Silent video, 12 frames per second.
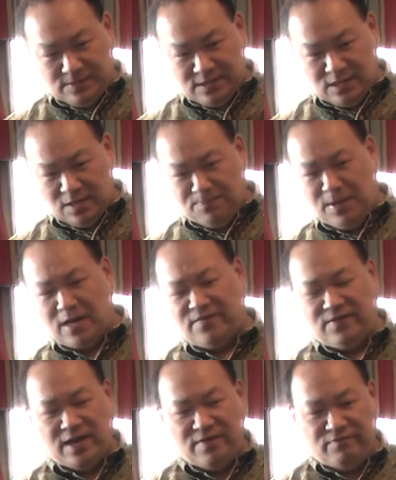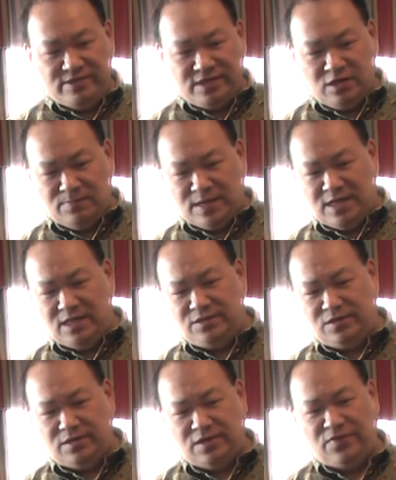the reason at the back of every single my
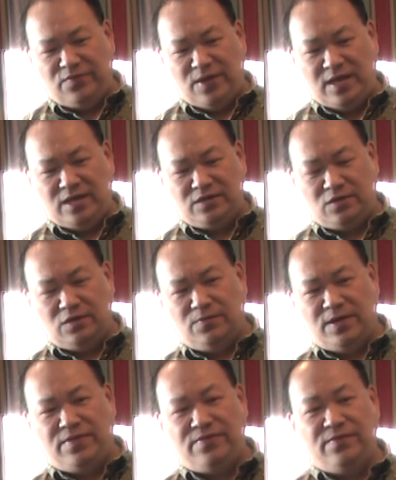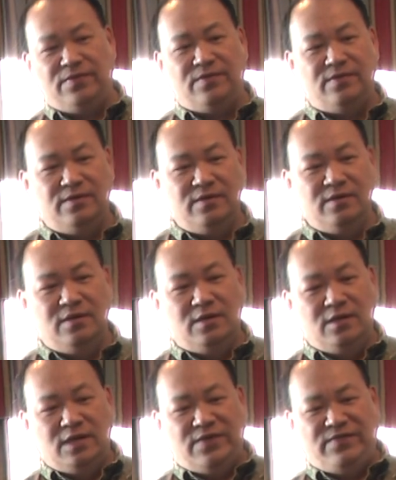insert, the thread is all the way through.
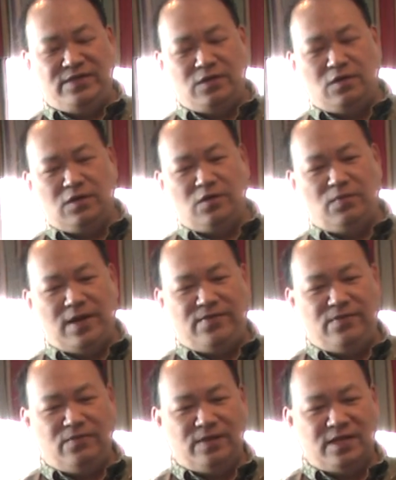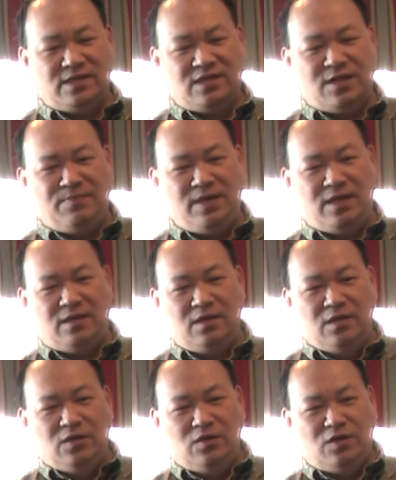If it's all the way through, what does that mean?
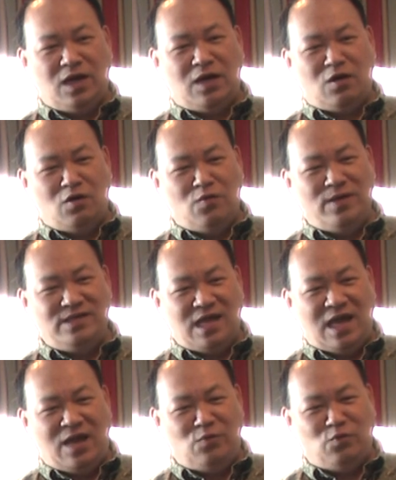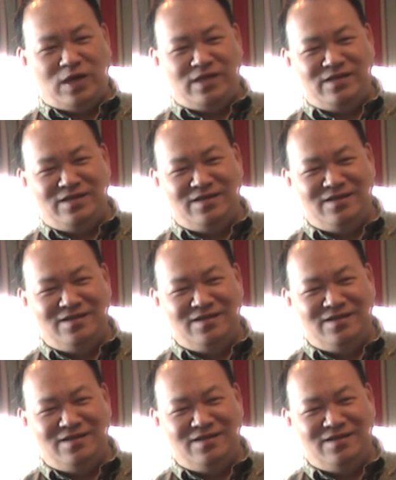You can always add weight.